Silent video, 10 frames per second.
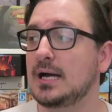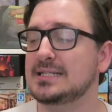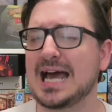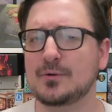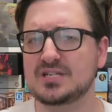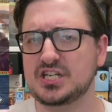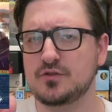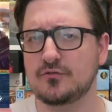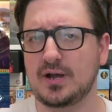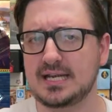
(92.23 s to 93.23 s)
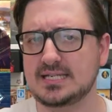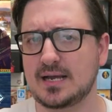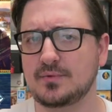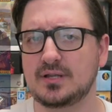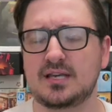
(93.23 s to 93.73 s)
Tigris and Euphrates,
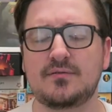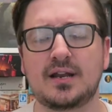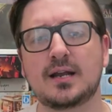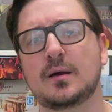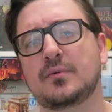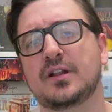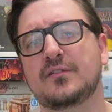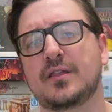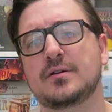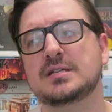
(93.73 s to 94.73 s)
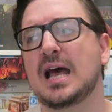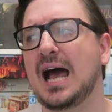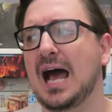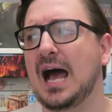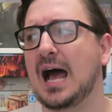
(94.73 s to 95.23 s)
I believe, and a couple of others.
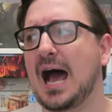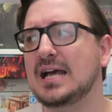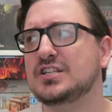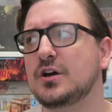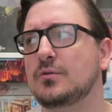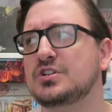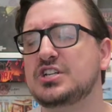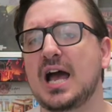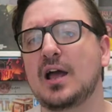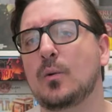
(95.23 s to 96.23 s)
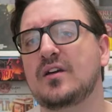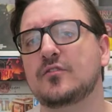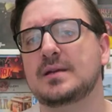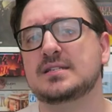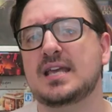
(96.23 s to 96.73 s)
I don't shy away
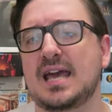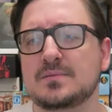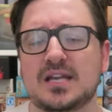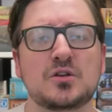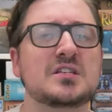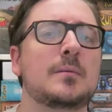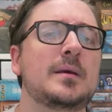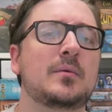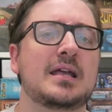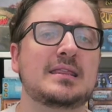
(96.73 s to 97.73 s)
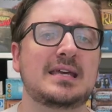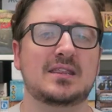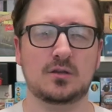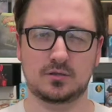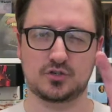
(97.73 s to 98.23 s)
from his games. I know some people can think
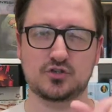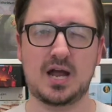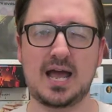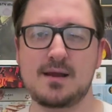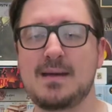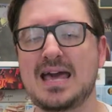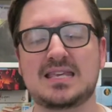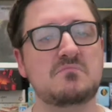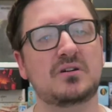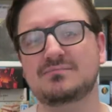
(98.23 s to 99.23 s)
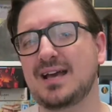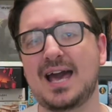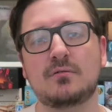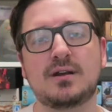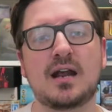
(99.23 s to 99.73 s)
they're a little dry and mathy, but
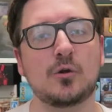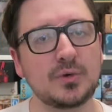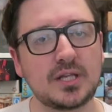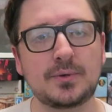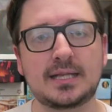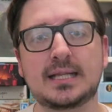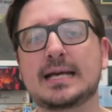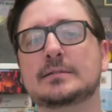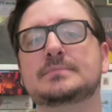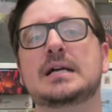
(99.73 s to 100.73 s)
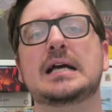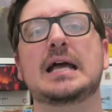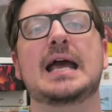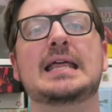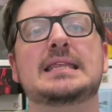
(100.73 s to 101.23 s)
I don't care. I really like them.
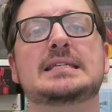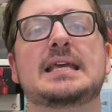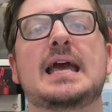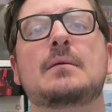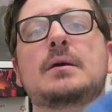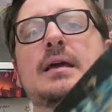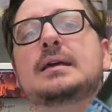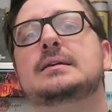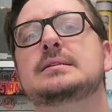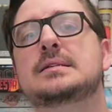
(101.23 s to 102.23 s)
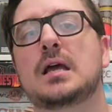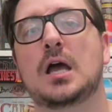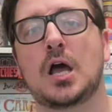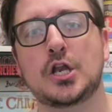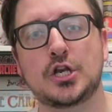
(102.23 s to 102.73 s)
And this game is
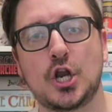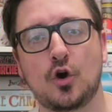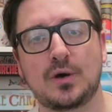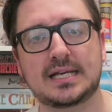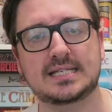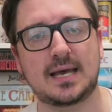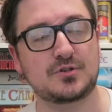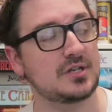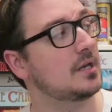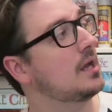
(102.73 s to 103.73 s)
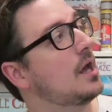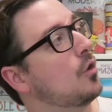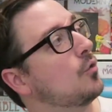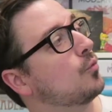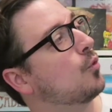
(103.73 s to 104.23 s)
no exception.
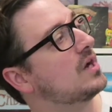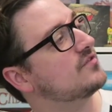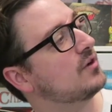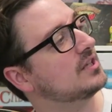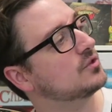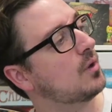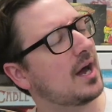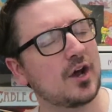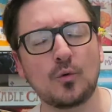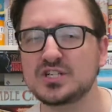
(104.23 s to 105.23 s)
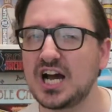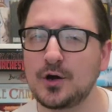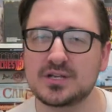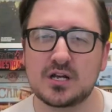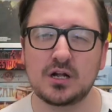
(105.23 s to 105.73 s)
The Quest for El Dorado, which I
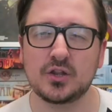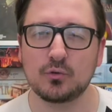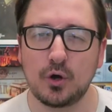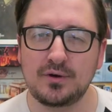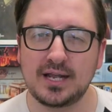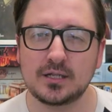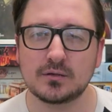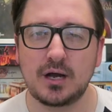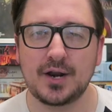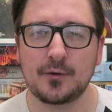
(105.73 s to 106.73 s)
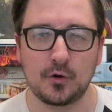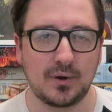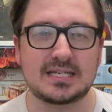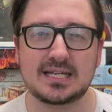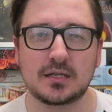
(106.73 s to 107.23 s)
always called the Road to El Dorado or
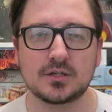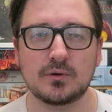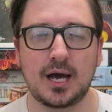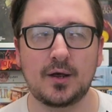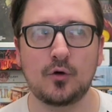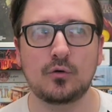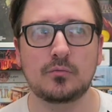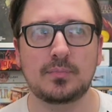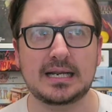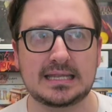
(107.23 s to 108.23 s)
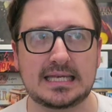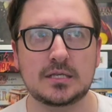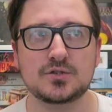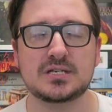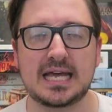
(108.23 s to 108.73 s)
Race to El Dorado, but I think
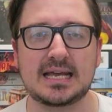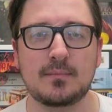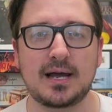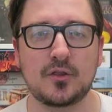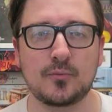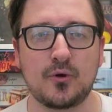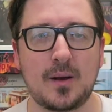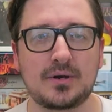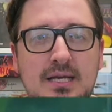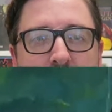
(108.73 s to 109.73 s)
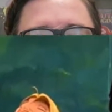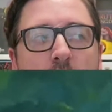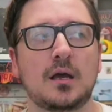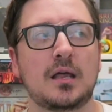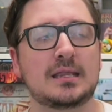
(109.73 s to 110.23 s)
those are taken by other properties.
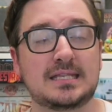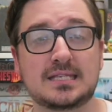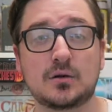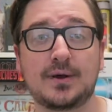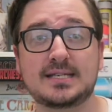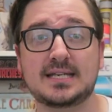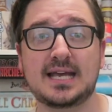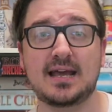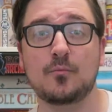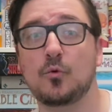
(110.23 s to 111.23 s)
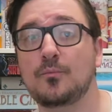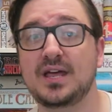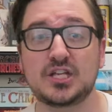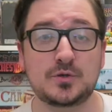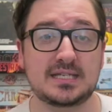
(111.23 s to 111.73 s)
This is a racing game
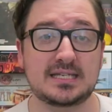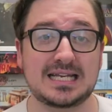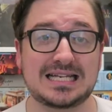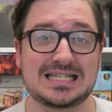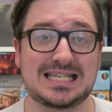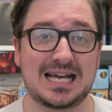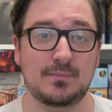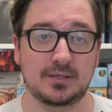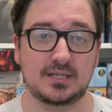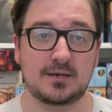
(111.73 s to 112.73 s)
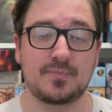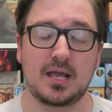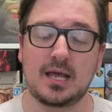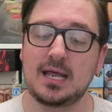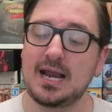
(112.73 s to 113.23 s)
that uses deck building.
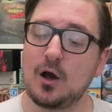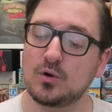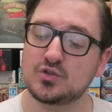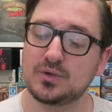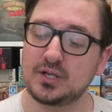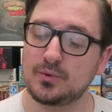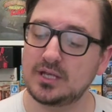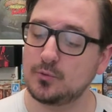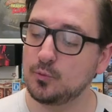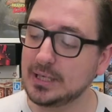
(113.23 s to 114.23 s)
Now, what's really